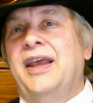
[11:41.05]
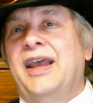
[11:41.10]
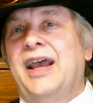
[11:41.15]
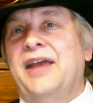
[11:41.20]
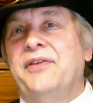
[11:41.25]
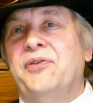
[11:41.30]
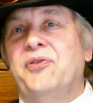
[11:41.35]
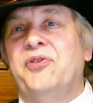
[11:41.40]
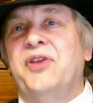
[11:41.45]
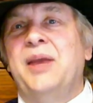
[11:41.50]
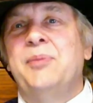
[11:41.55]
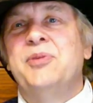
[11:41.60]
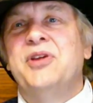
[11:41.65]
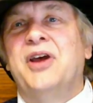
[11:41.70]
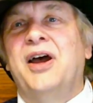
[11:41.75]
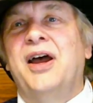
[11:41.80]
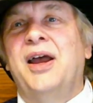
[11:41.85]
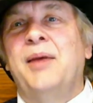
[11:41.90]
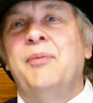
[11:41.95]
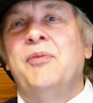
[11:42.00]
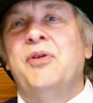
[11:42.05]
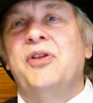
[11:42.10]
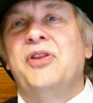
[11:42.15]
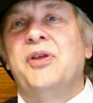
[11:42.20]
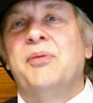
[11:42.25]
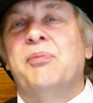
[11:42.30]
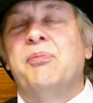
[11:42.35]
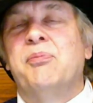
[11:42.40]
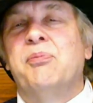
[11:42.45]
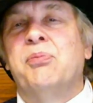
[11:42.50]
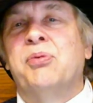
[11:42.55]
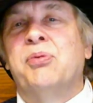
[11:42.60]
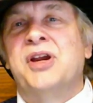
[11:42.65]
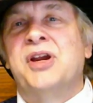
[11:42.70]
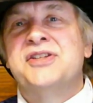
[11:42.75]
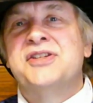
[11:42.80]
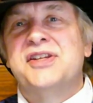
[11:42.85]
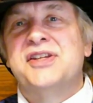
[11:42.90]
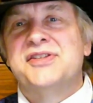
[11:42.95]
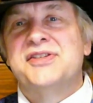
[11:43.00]
At the same time, the
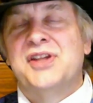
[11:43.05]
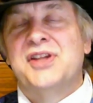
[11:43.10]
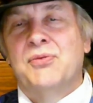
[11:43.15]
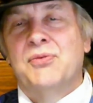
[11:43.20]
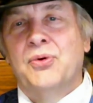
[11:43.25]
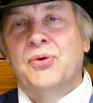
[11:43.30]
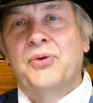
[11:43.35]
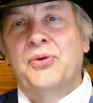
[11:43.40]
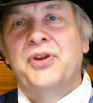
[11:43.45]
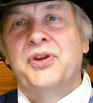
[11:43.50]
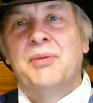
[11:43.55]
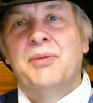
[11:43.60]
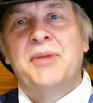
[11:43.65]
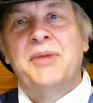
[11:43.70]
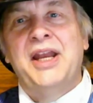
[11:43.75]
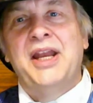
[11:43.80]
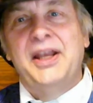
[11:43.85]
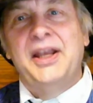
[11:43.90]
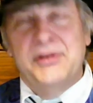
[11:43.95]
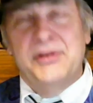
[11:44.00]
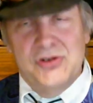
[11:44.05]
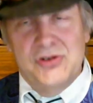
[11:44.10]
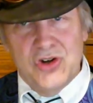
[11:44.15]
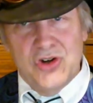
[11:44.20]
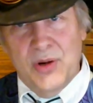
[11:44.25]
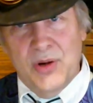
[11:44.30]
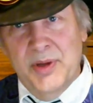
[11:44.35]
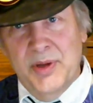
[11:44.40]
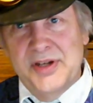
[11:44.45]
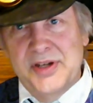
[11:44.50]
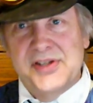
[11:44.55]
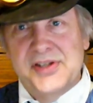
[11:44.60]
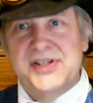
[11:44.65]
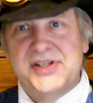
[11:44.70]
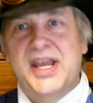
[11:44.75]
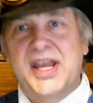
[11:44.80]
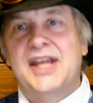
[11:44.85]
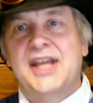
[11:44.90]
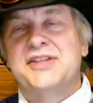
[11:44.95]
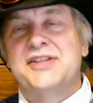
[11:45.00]
princes that ruled their many German
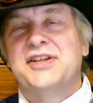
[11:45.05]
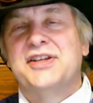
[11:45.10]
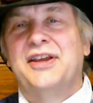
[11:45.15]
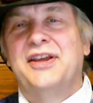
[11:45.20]
states,